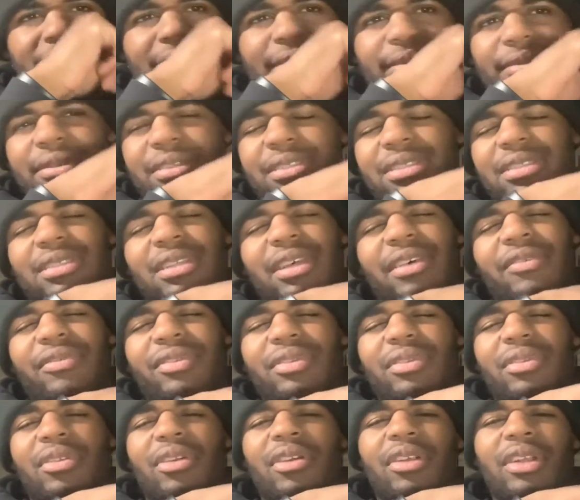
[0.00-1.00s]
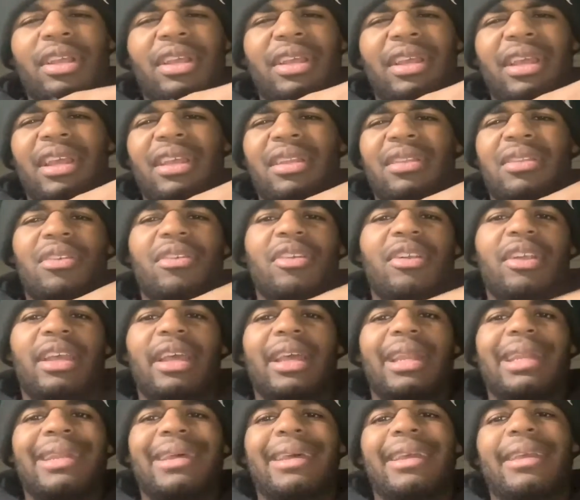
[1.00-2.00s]
7:30, 8:30
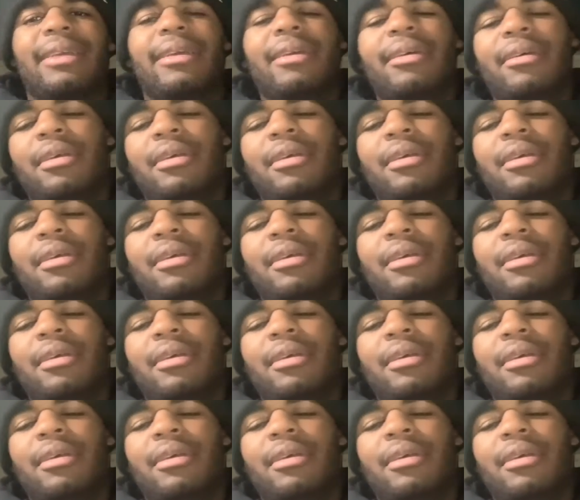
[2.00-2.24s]
at night.